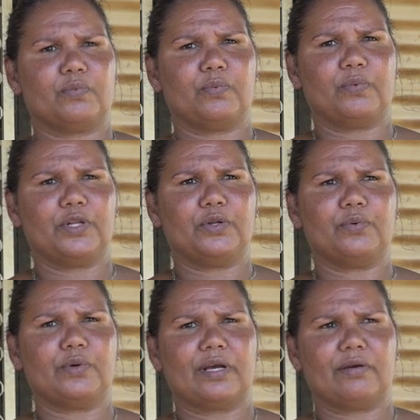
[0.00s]
we
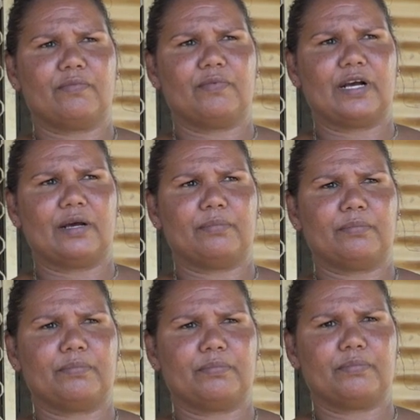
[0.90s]
do have
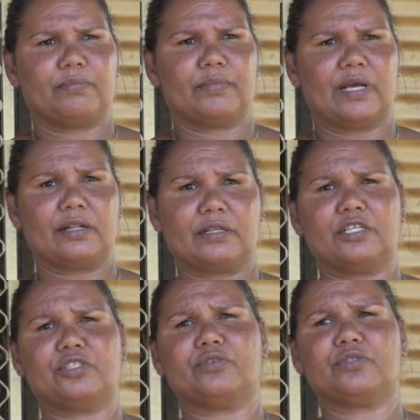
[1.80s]
health
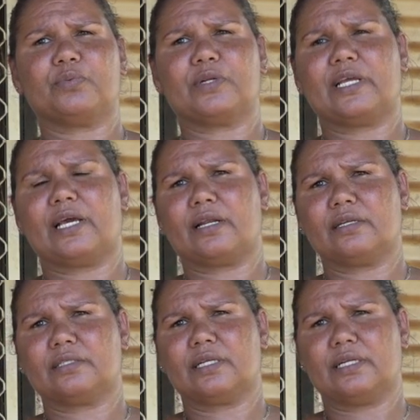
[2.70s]
issues with
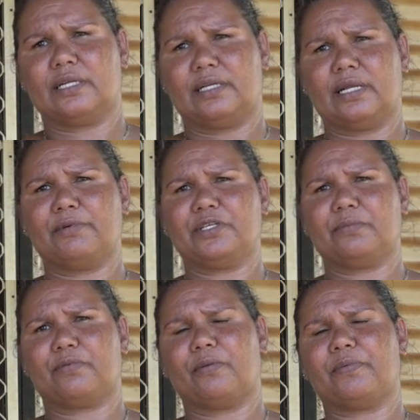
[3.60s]
cattle and damaging
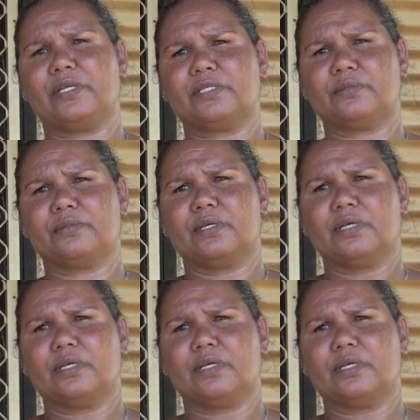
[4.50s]
properties,